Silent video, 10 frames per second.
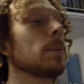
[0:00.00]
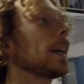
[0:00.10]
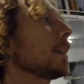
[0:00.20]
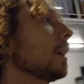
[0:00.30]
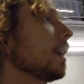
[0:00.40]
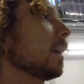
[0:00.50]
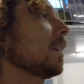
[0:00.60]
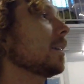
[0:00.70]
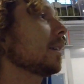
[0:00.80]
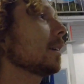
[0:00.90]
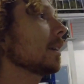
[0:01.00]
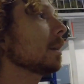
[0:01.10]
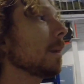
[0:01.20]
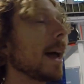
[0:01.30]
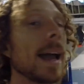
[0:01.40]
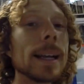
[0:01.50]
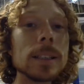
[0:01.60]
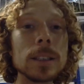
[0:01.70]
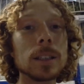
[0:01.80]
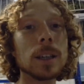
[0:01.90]
make the
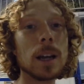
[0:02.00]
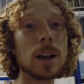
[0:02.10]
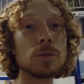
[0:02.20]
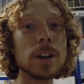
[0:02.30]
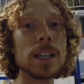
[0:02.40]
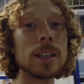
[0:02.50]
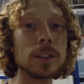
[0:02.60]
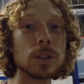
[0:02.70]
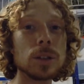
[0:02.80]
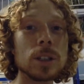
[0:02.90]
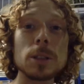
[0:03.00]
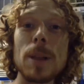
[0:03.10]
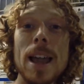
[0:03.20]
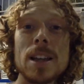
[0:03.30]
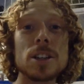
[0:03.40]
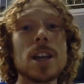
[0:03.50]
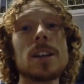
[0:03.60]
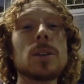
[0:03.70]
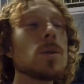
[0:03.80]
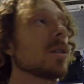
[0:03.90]
bags ready to display and share
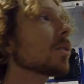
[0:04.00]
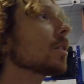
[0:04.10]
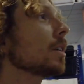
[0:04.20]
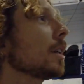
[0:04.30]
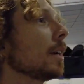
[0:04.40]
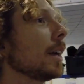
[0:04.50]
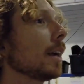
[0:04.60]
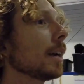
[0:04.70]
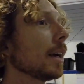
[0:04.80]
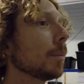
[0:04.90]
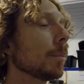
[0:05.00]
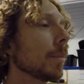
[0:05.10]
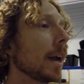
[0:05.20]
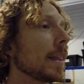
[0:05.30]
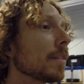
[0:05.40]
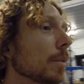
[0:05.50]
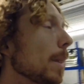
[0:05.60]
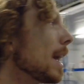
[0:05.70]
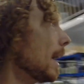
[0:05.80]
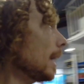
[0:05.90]
to the world. And then from
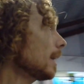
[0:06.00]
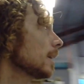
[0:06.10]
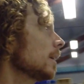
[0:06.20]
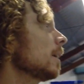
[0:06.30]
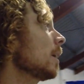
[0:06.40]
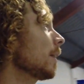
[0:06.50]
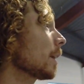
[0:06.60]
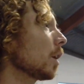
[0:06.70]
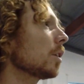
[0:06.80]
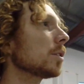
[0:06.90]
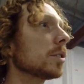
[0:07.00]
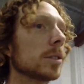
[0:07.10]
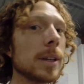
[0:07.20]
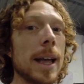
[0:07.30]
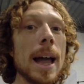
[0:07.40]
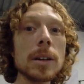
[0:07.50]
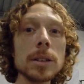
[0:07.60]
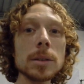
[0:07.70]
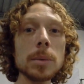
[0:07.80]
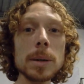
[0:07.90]
there, it goes out
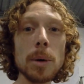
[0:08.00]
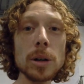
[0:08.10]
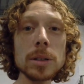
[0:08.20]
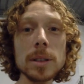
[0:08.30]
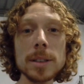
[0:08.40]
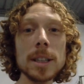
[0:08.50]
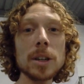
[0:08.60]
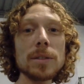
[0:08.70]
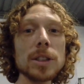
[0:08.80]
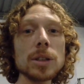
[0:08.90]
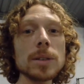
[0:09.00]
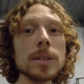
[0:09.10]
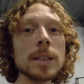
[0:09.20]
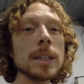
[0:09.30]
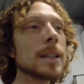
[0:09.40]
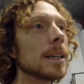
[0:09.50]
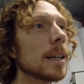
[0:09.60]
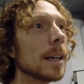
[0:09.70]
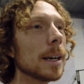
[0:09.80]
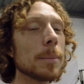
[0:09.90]
and we post it and send it off to you.
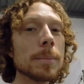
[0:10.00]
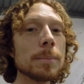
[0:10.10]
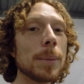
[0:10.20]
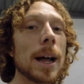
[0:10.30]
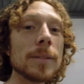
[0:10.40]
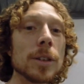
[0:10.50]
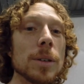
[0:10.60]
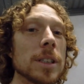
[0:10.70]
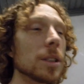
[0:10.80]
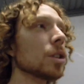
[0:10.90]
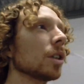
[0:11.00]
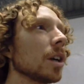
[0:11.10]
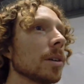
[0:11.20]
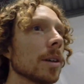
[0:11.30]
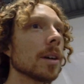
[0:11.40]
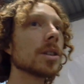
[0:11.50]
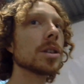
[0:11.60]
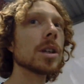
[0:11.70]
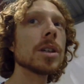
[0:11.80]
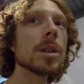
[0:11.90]
But for the rest of the studio, I'll just
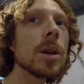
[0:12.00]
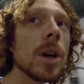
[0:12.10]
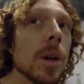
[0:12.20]
show you